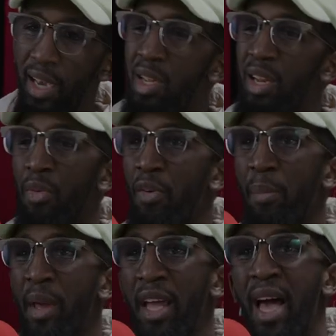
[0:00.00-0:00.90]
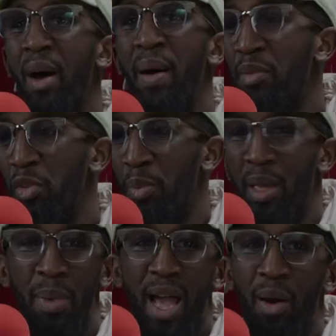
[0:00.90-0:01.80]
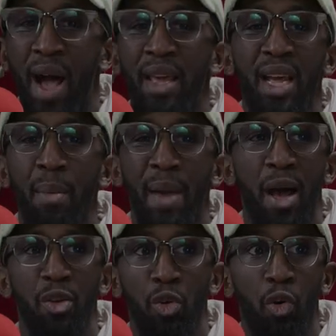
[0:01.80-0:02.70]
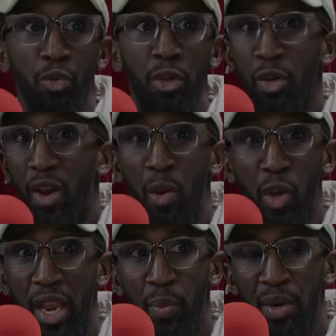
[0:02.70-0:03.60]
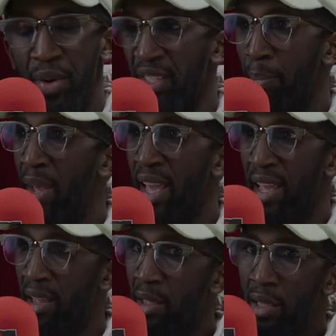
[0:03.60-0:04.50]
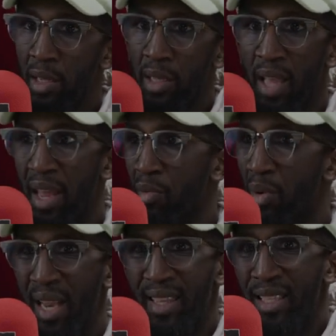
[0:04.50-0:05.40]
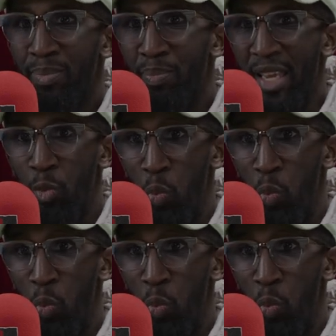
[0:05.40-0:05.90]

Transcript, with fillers: How can you live with a bear? How, do you, how, how can I come to my house or look, look out the window and there's a bear down the road? Like, that's, that's